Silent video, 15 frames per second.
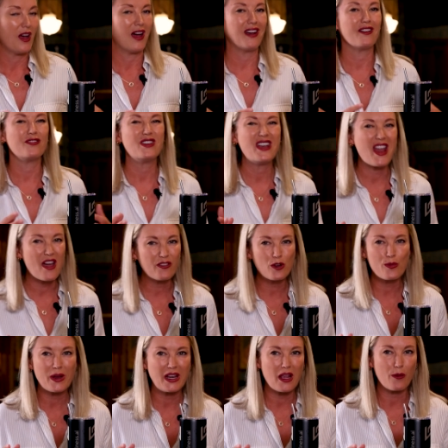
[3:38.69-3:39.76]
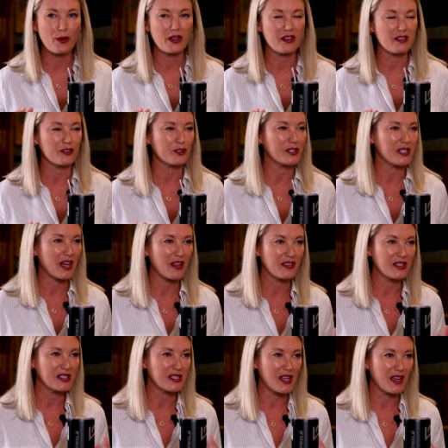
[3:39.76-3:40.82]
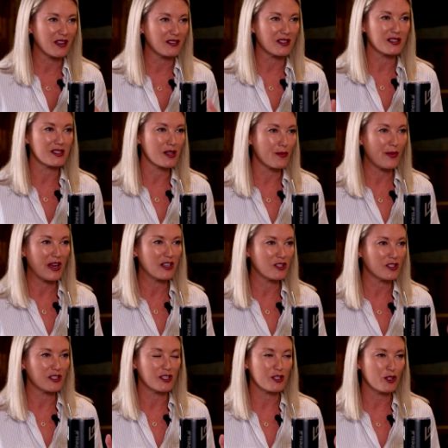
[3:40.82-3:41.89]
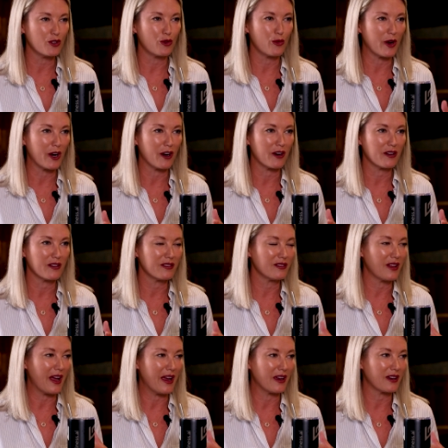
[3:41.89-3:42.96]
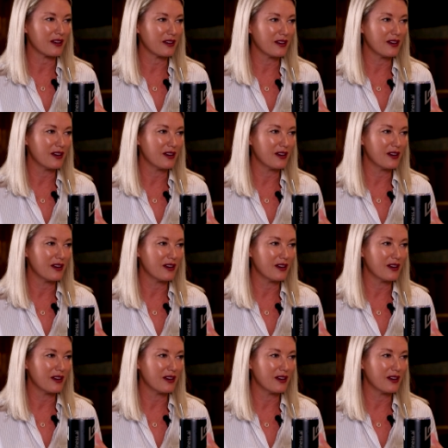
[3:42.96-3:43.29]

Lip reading: And I've never been able to understand this thing that some agents do where, like,